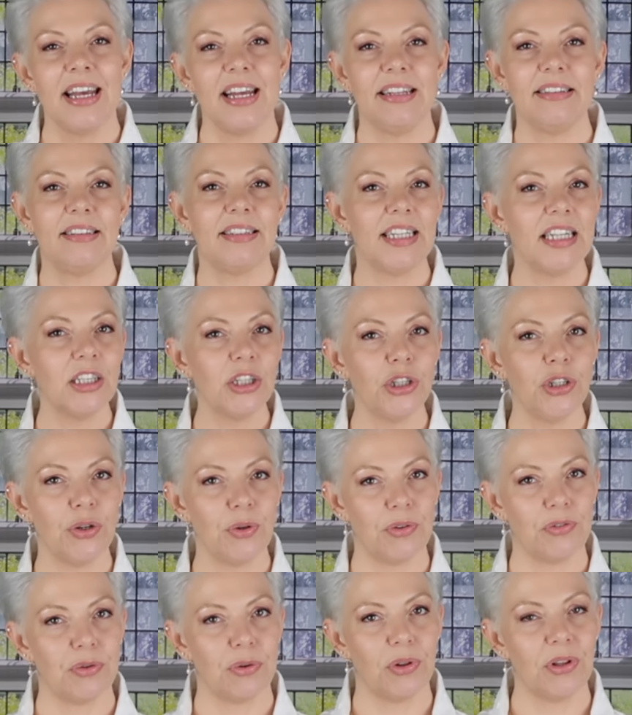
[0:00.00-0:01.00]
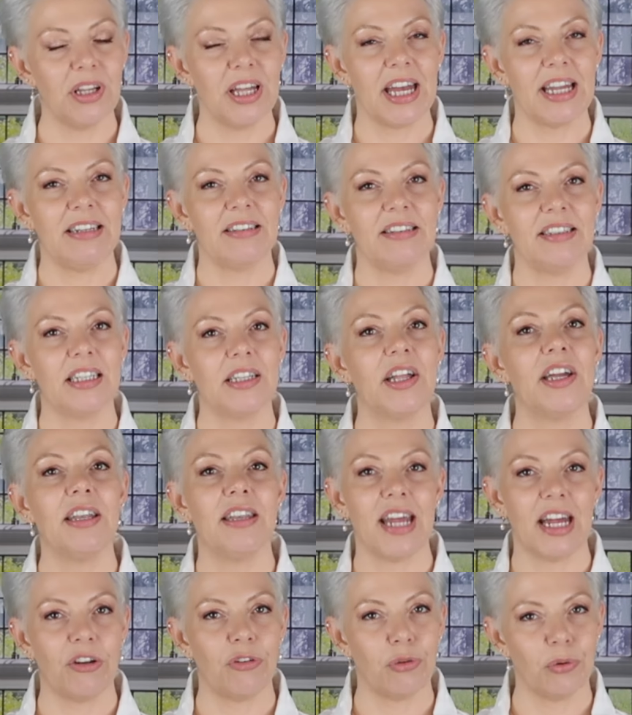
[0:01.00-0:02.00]
it's still neutral and it's still a
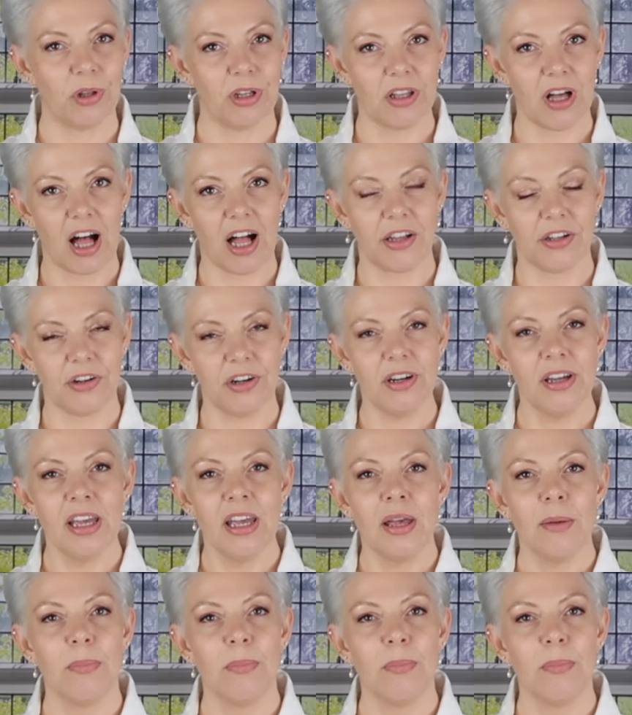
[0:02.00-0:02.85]
natural color,